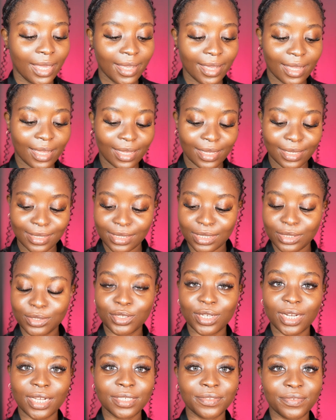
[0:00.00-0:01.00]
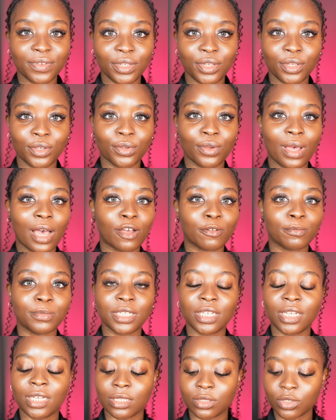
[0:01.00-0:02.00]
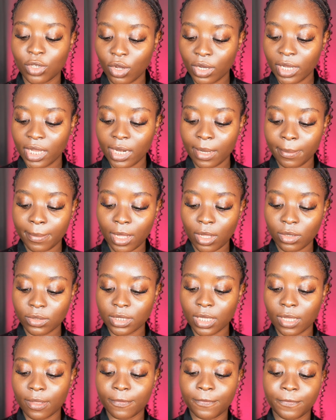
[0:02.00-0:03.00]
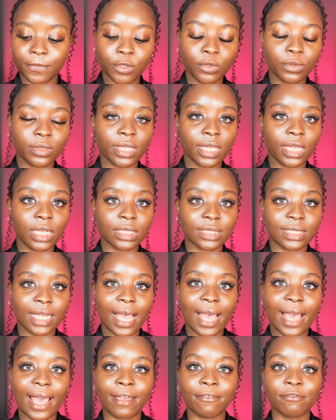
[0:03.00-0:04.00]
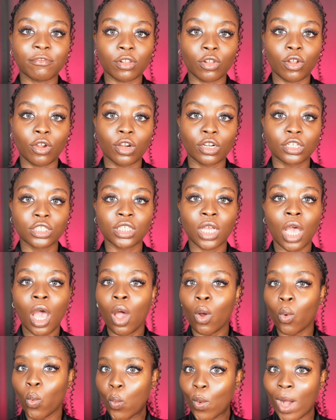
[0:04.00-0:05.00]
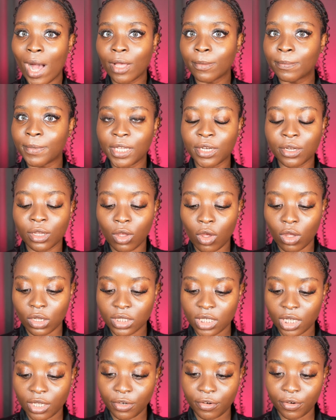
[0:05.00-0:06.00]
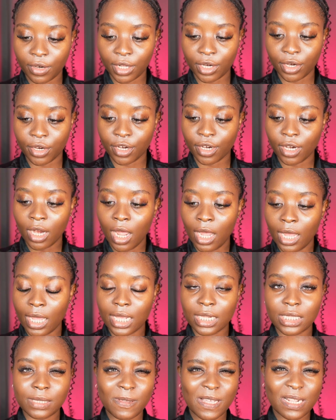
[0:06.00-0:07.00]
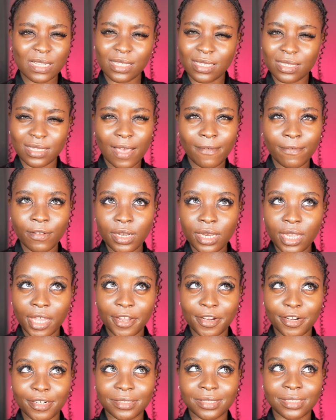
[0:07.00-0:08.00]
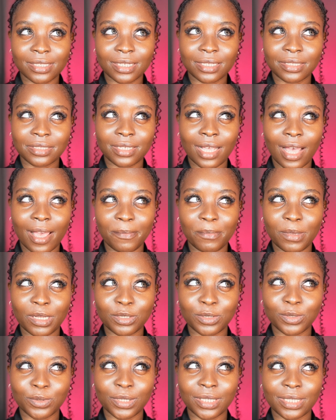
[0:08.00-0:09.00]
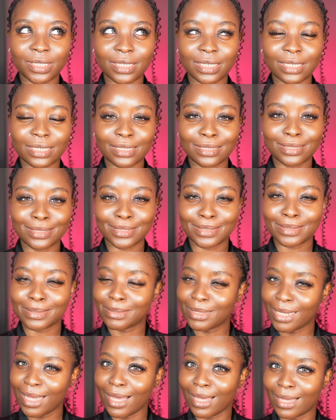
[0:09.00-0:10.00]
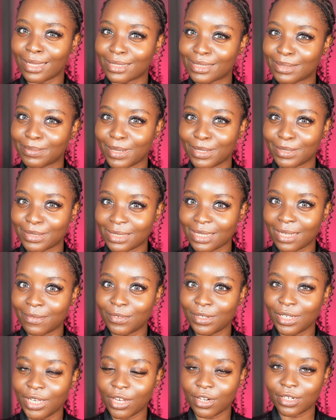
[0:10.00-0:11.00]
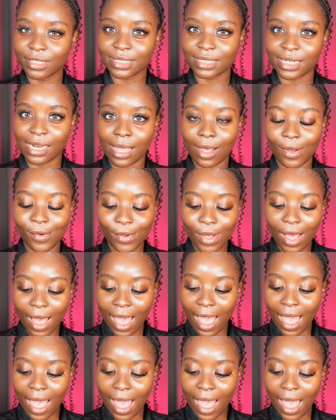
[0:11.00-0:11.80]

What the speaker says: guys, in today's video I'll be talking about a few things that I have learned while being a content creator. It's been 7 years since I've been doing this. It's about 7 years now,